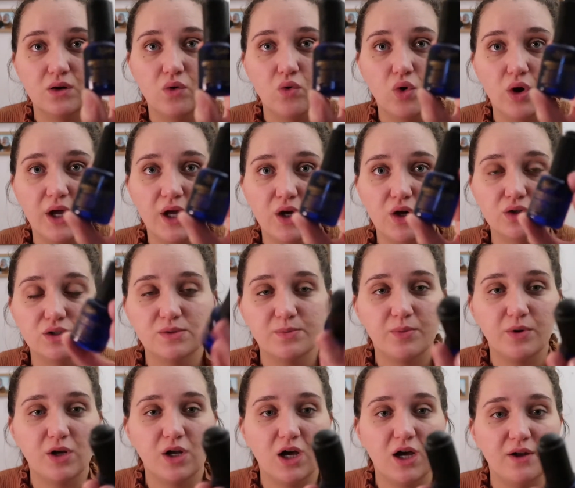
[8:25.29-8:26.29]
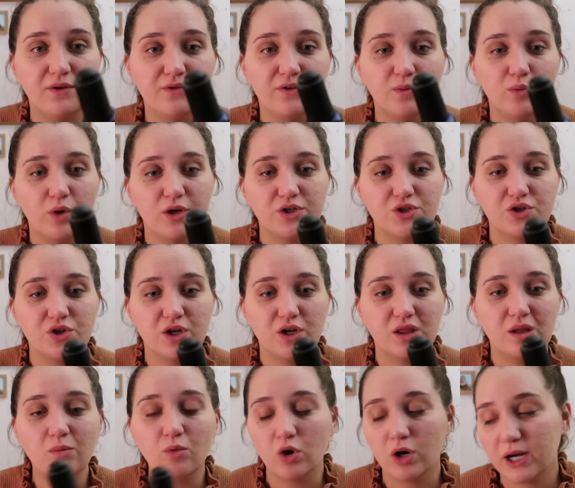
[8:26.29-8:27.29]
oil to put on for moisture in
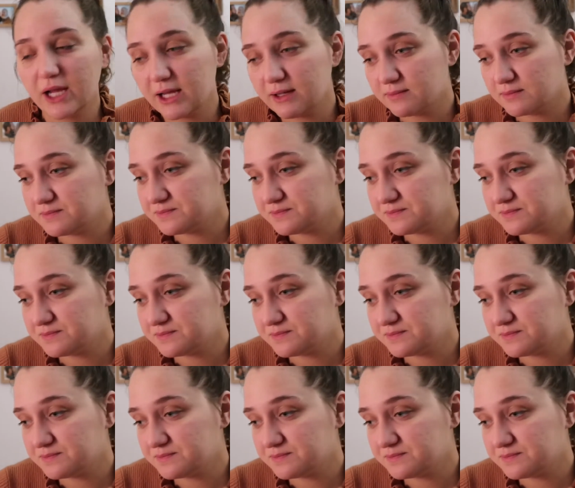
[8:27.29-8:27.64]
the morning.